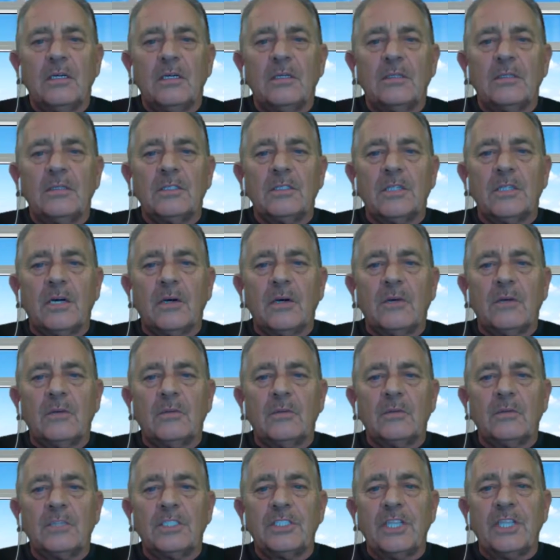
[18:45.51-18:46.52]
So
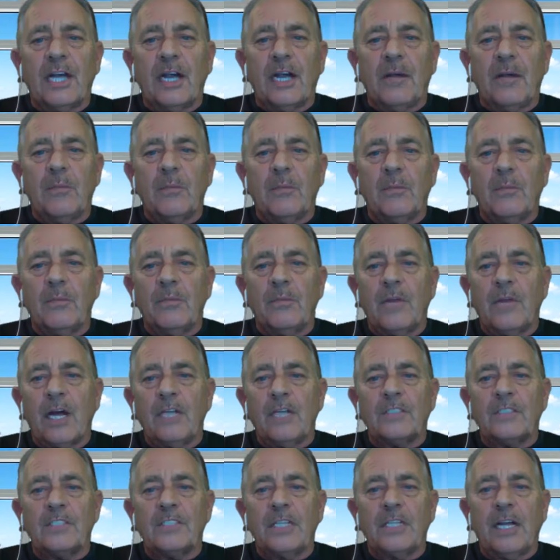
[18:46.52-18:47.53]
same, not
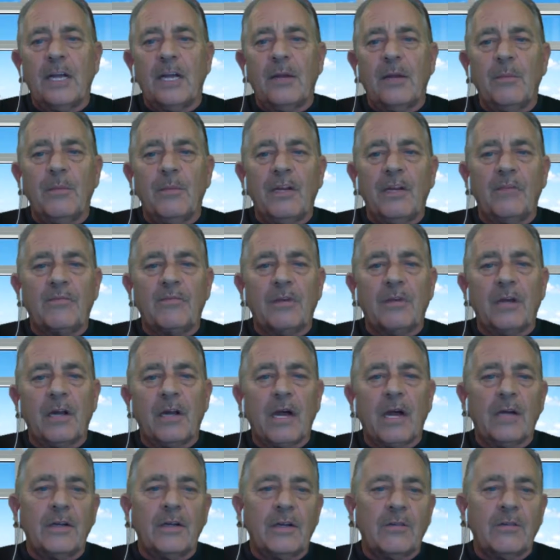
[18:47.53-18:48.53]
same, different,
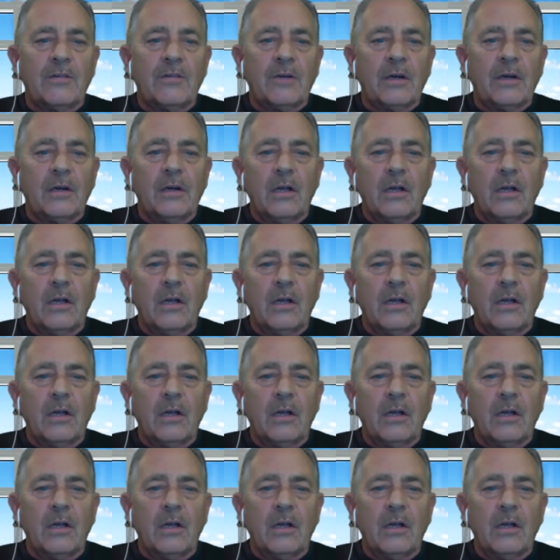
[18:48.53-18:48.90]
not different,